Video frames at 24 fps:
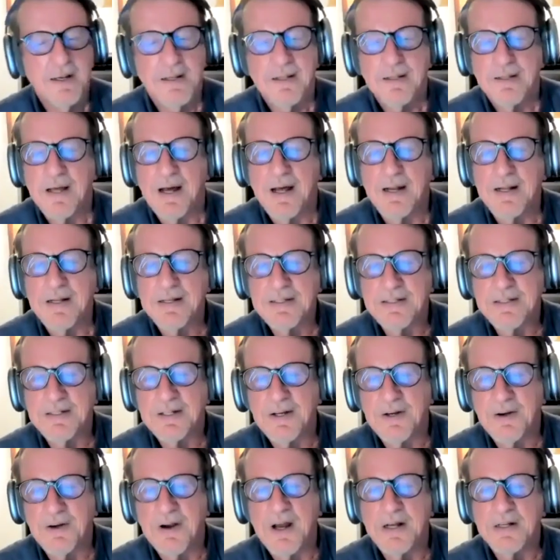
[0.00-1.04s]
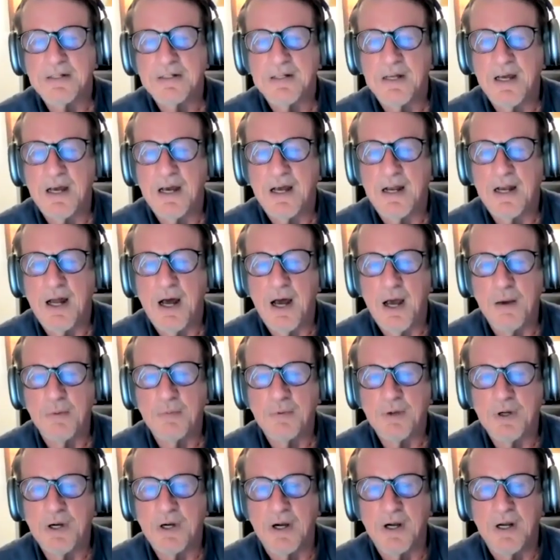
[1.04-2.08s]
That is correct, and I am
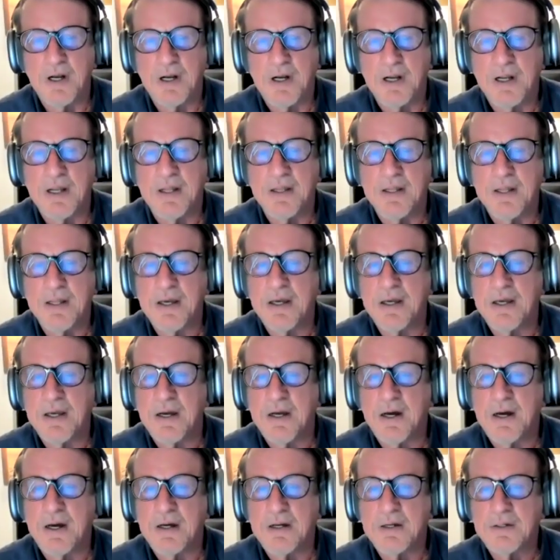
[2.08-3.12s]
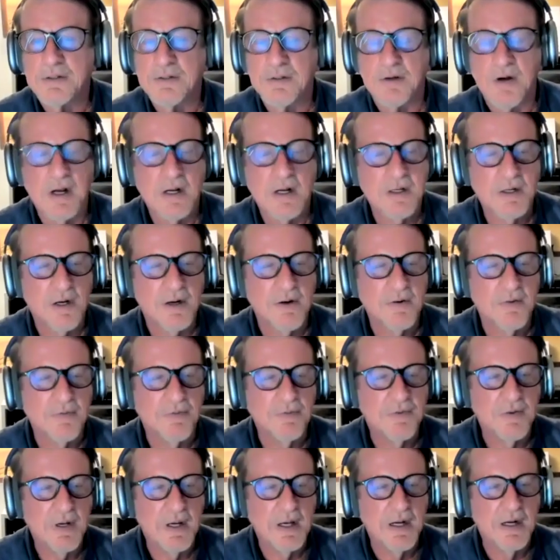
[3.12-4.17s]
currently the director of
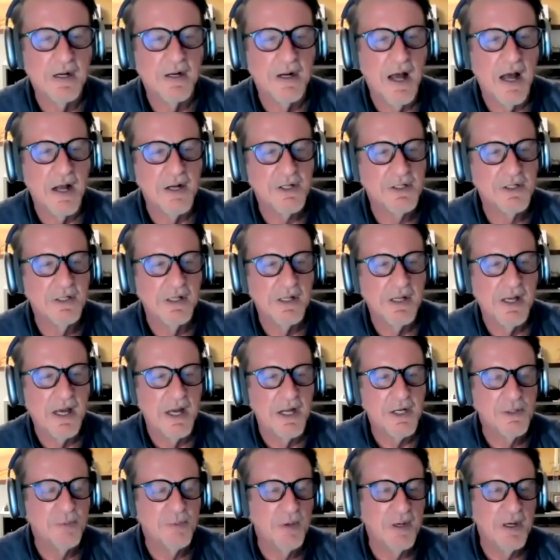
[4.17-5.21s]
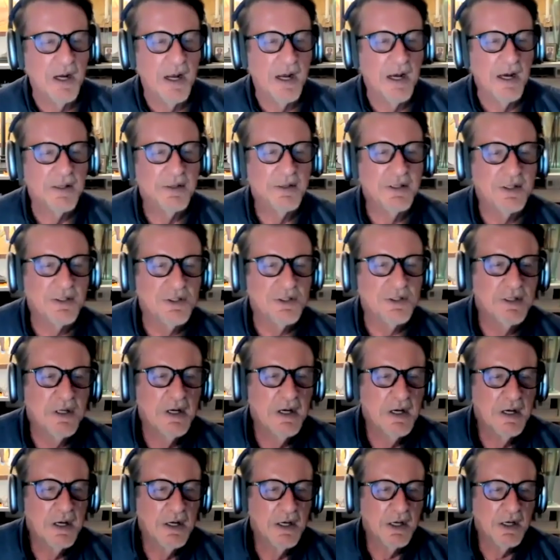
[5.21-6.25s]
international engagement at the
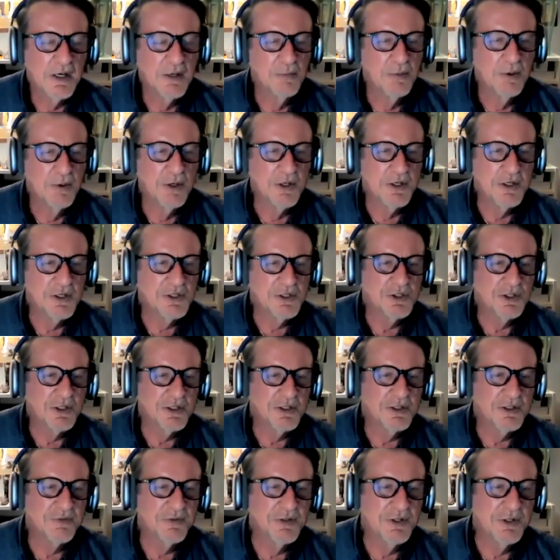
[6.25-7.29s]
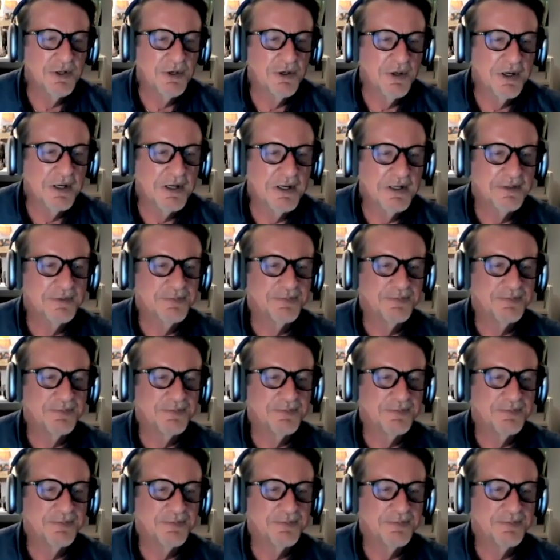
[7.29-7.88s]
Community Church of New York.